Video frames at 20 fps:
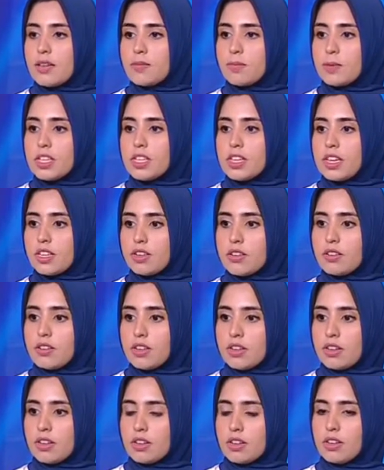be in
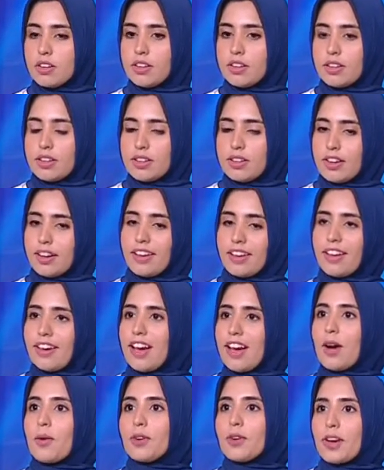like
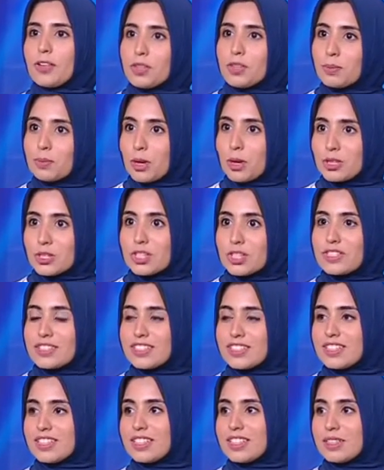our other project
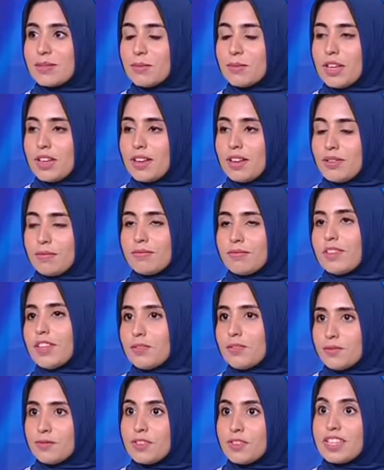
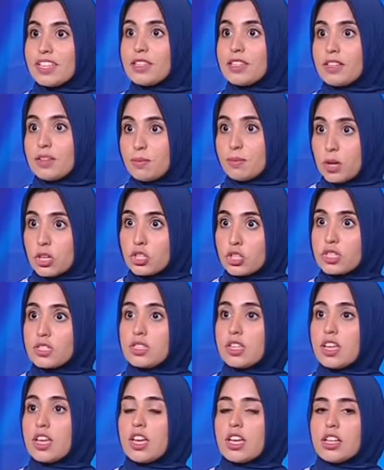and field
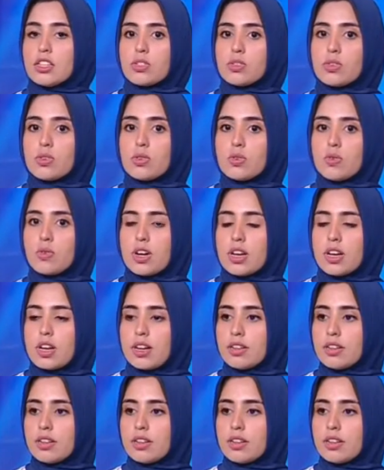projects to